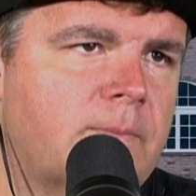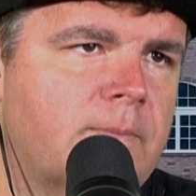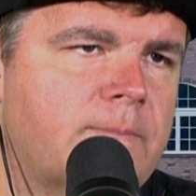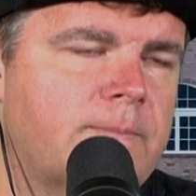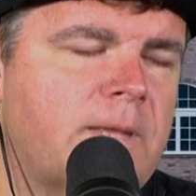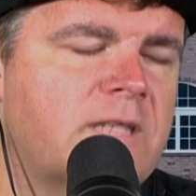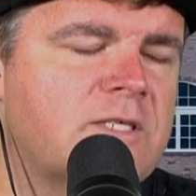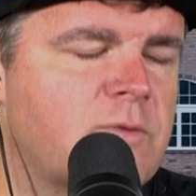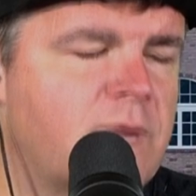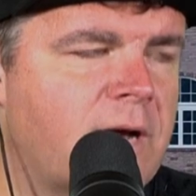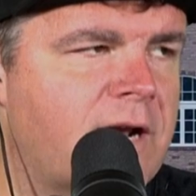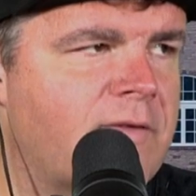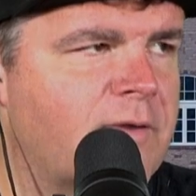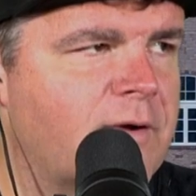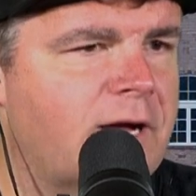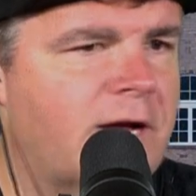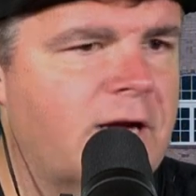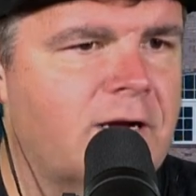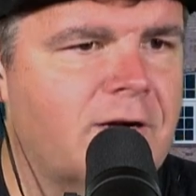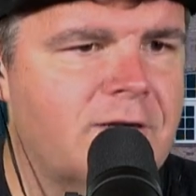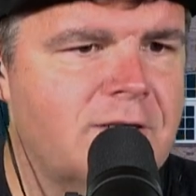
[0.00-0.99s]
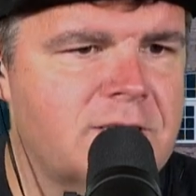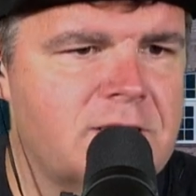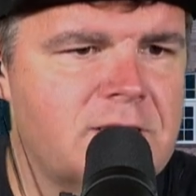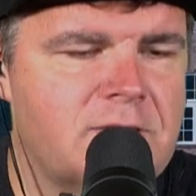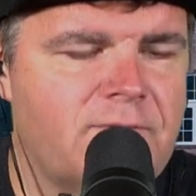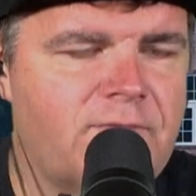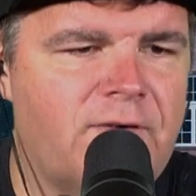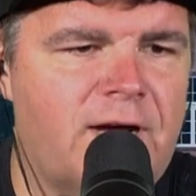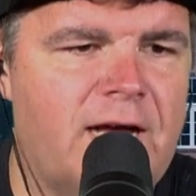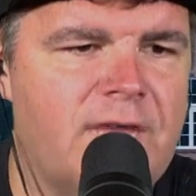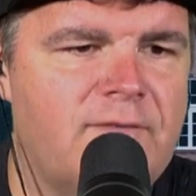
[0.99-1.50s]
So. That's right. I forgot Chris
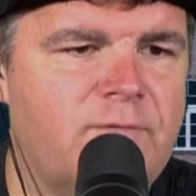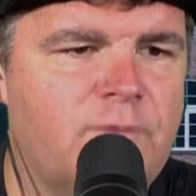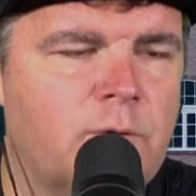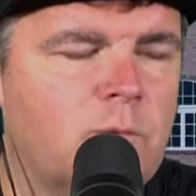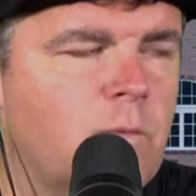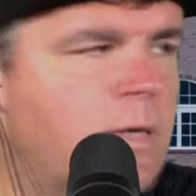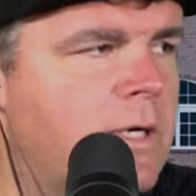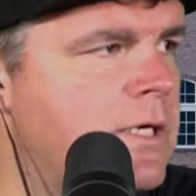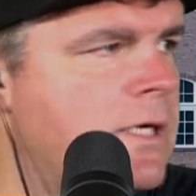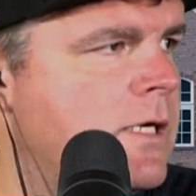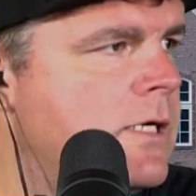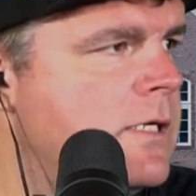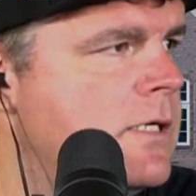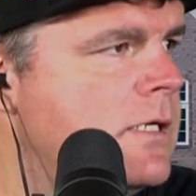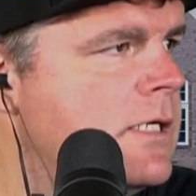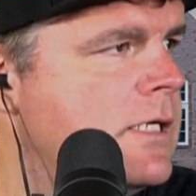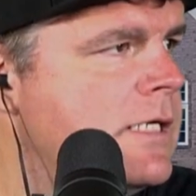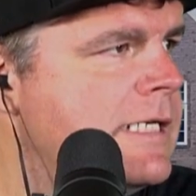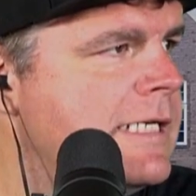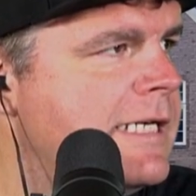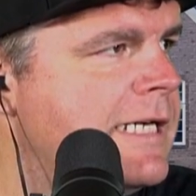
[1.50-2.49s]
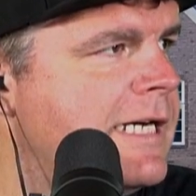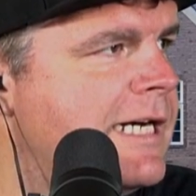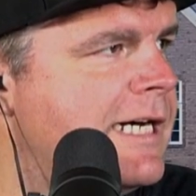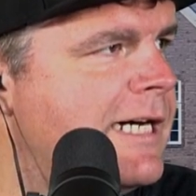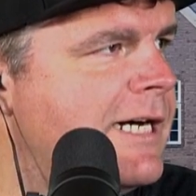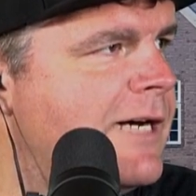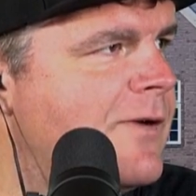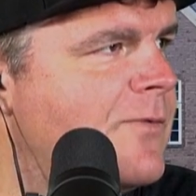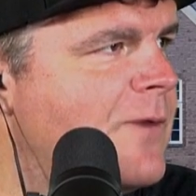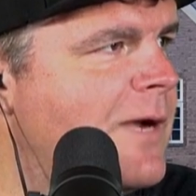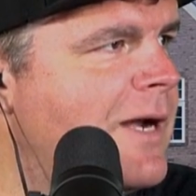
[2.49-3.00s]
is 5'1".
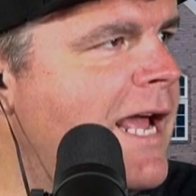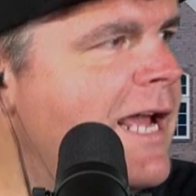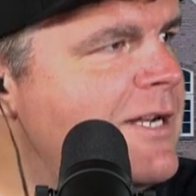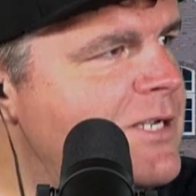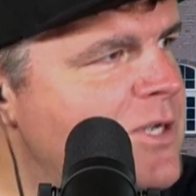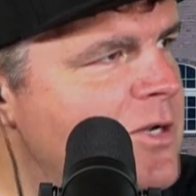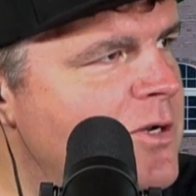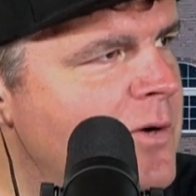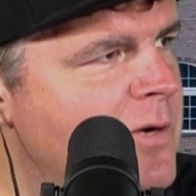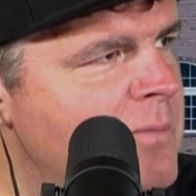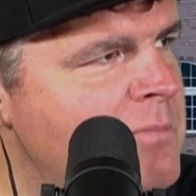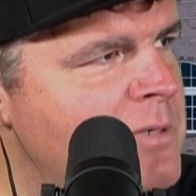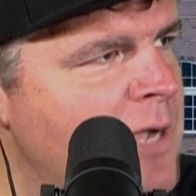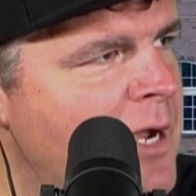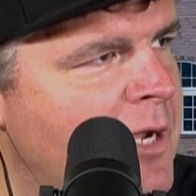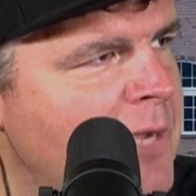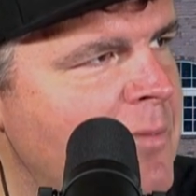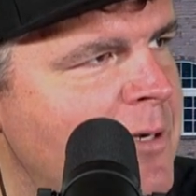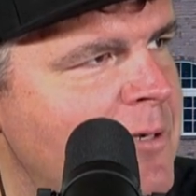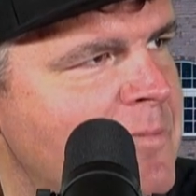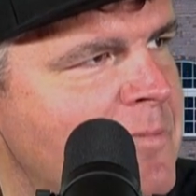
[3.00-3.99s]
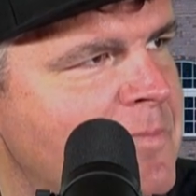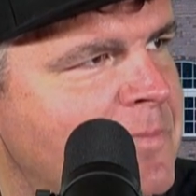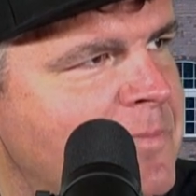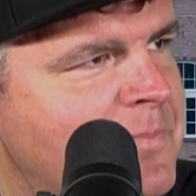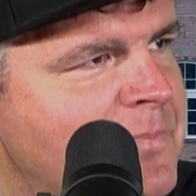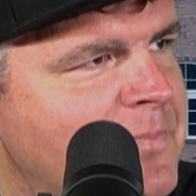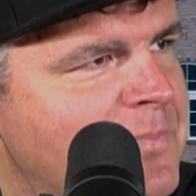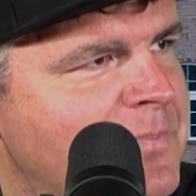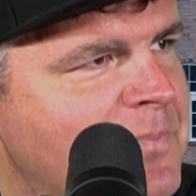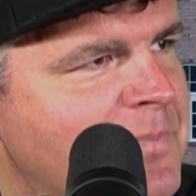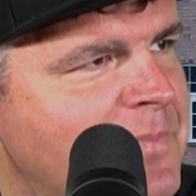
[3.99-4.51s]
Renee, do you know what I'm talking about?
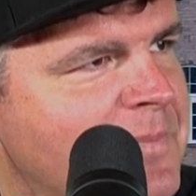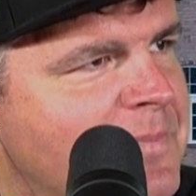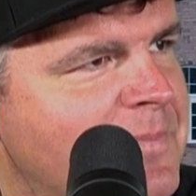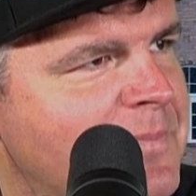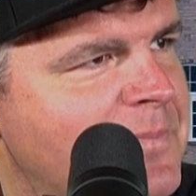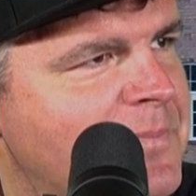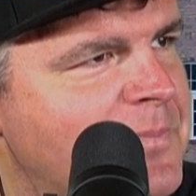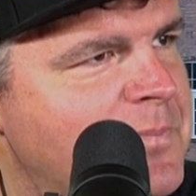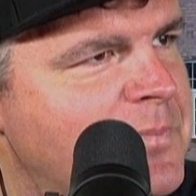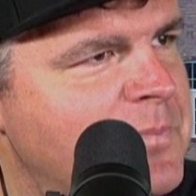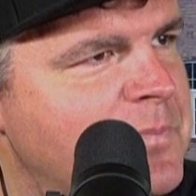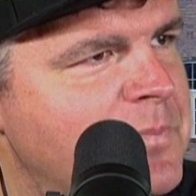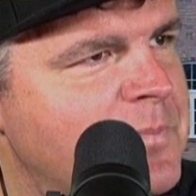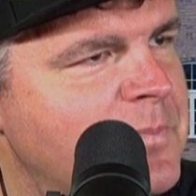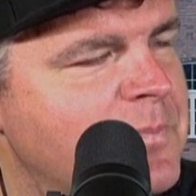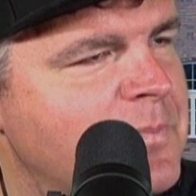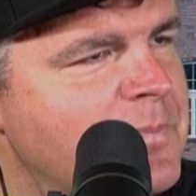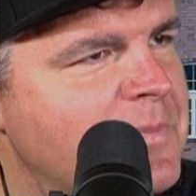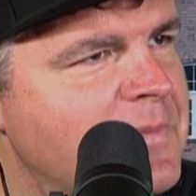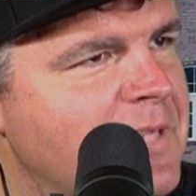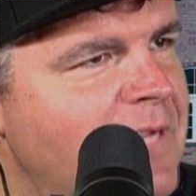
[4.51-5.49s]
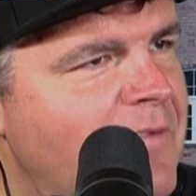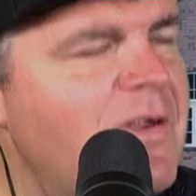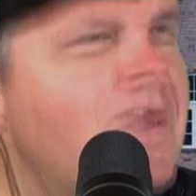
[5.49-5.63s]
Have